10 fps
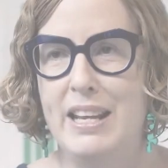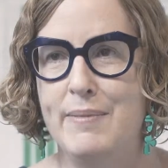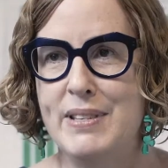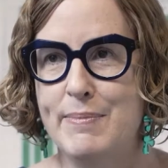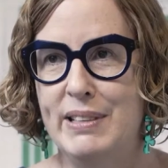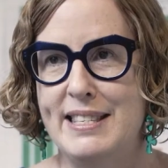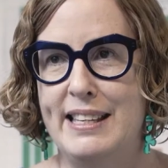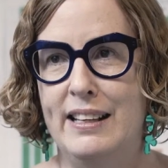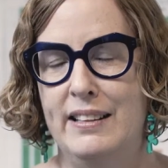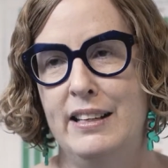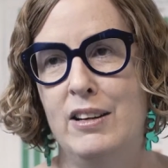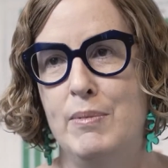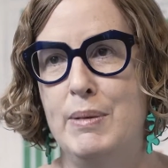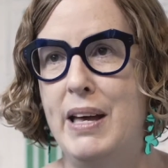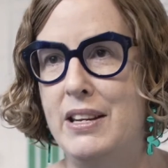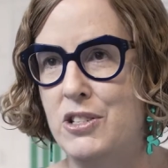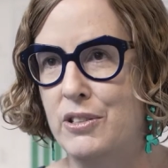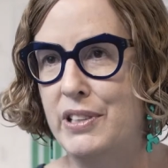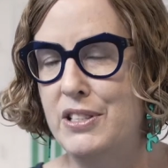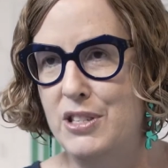name is Melissa Elliott. I'm the
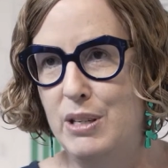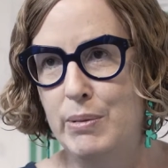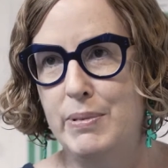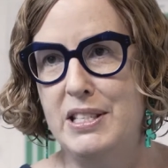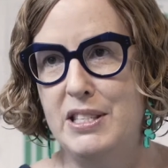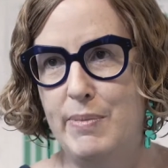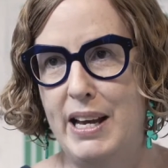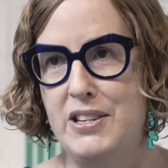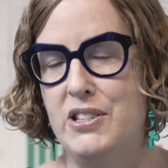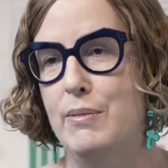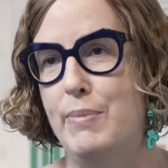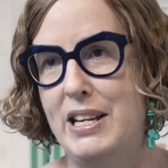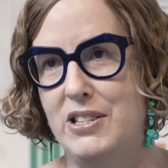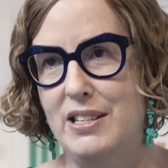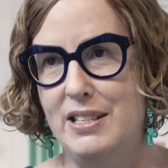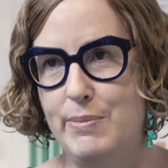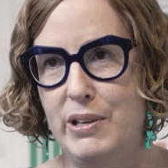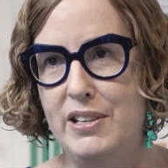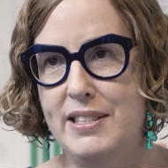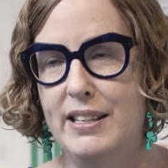Manager of Consumer Participation and Patient
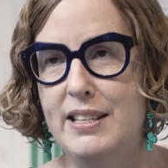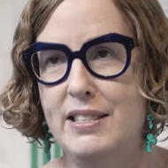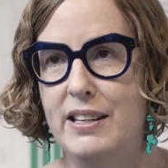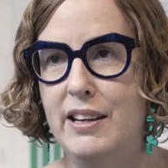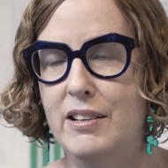Experience at Eastern